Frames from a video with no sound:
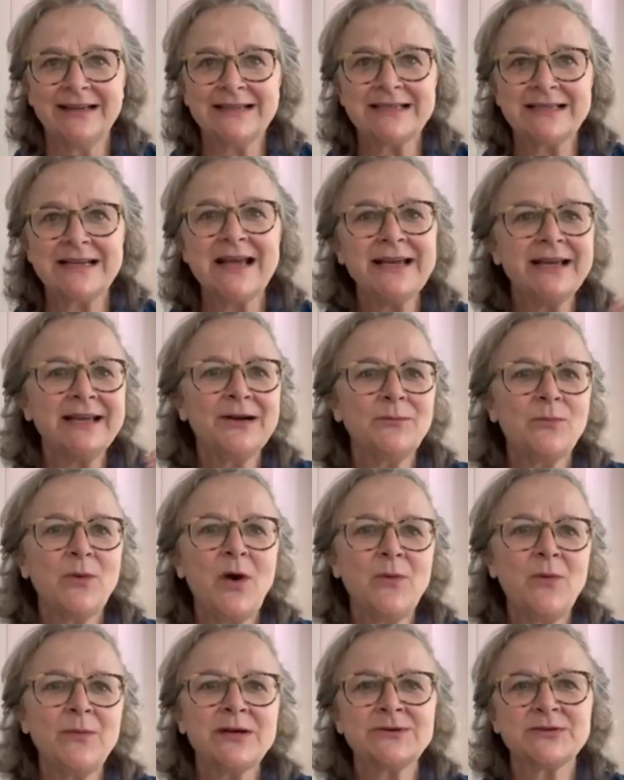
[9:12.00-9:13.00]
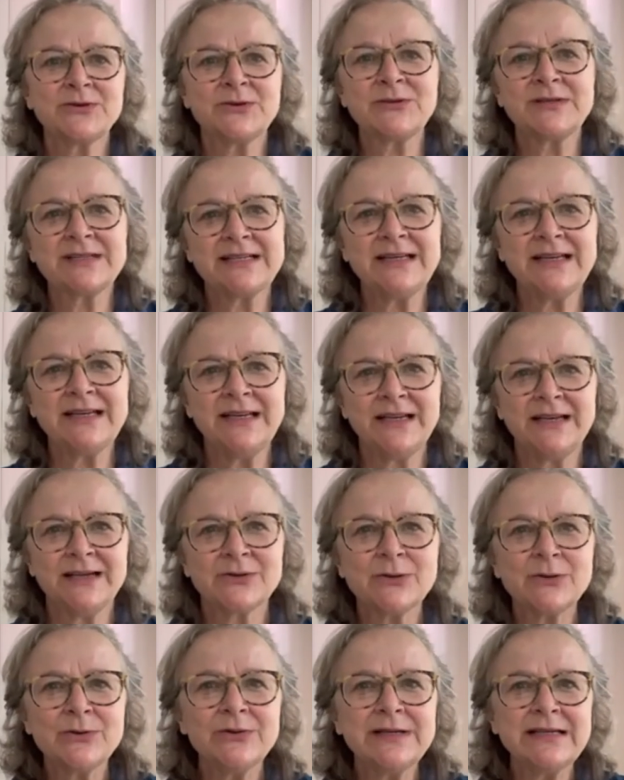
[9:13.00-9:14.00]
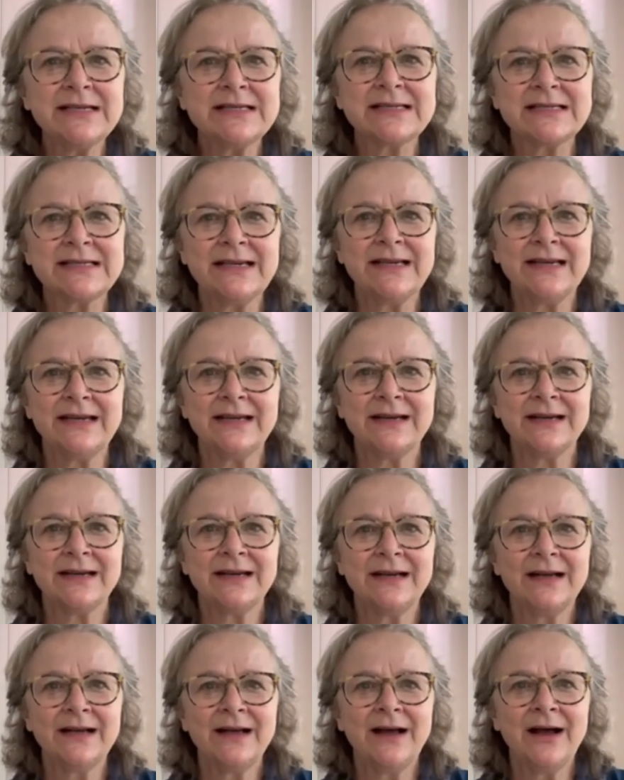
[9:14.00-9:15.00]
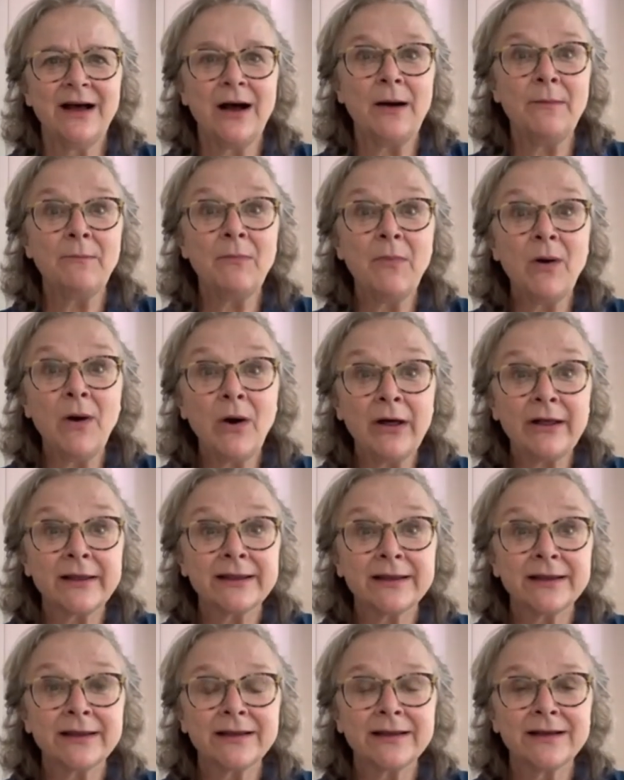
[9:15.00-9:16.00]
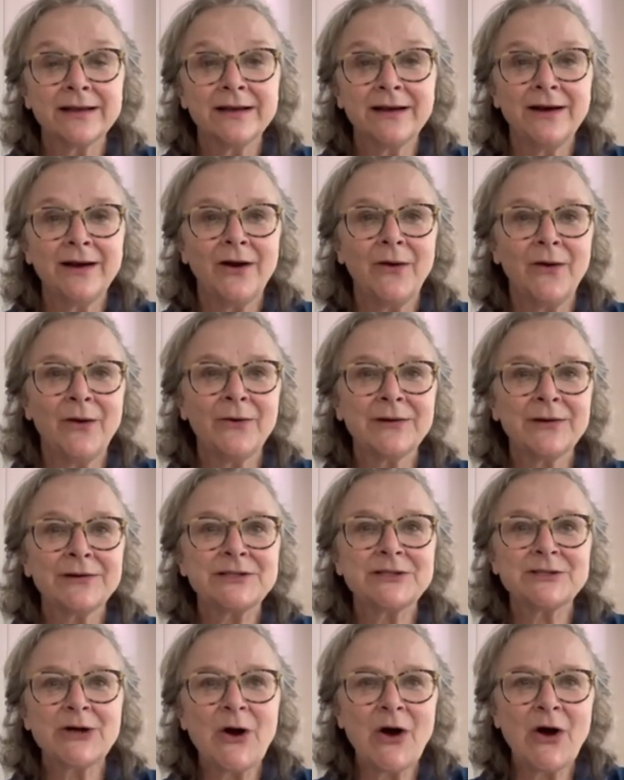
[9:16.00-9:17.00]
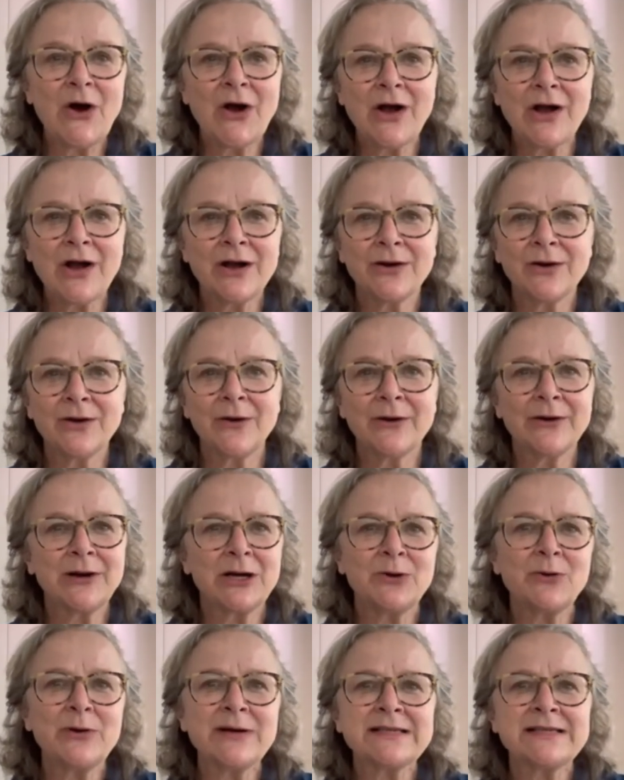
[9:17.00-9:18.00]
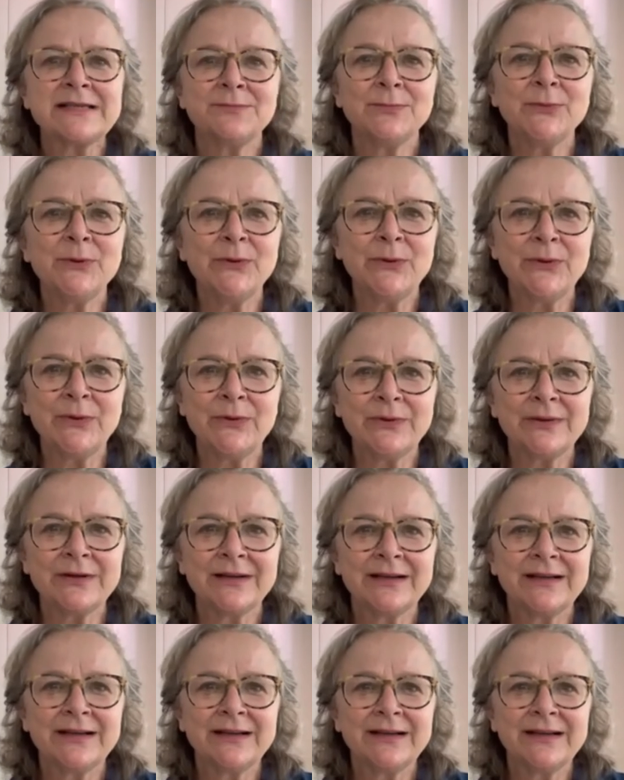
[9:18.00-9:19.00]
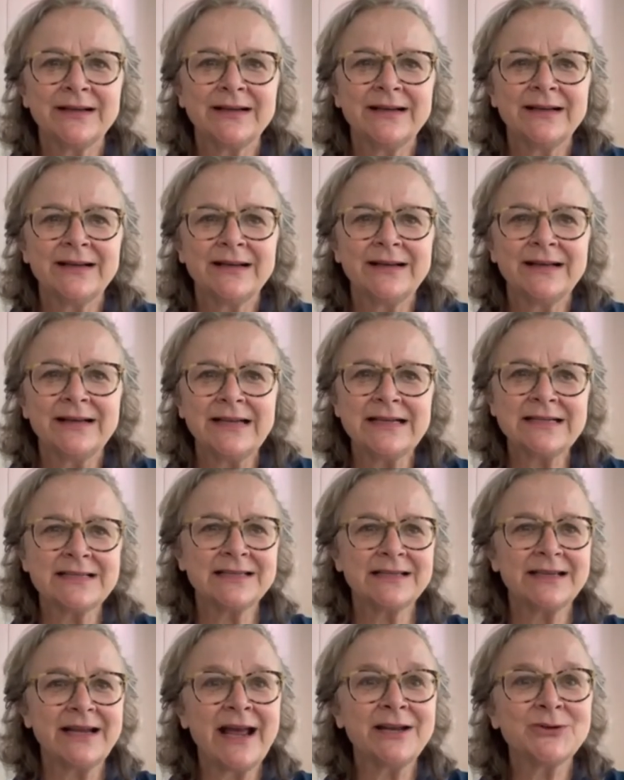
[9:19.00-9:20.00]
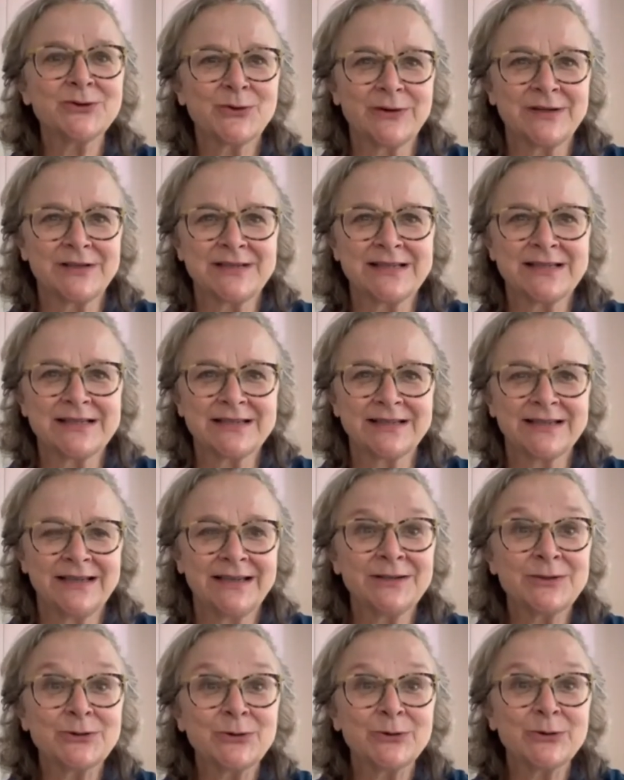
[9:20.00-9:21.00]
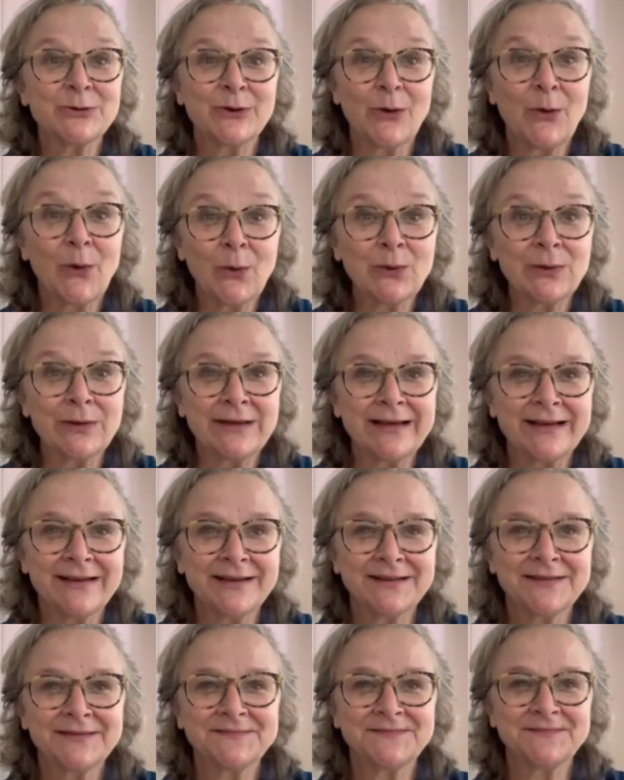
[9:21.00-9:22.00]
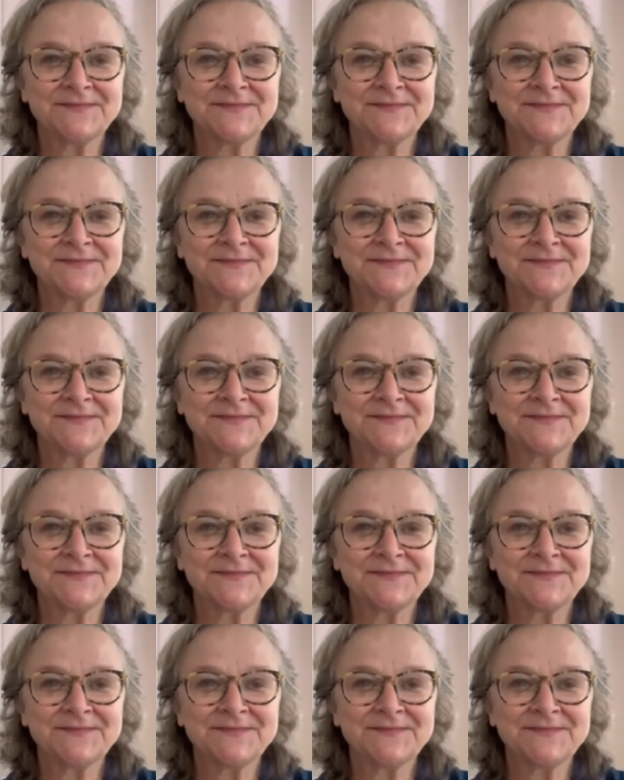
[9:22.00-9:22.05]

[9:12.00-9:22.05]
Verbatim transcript: Taking a moment to see, truly see, a moth or a dog or a crescent moon is an entrance into the holy.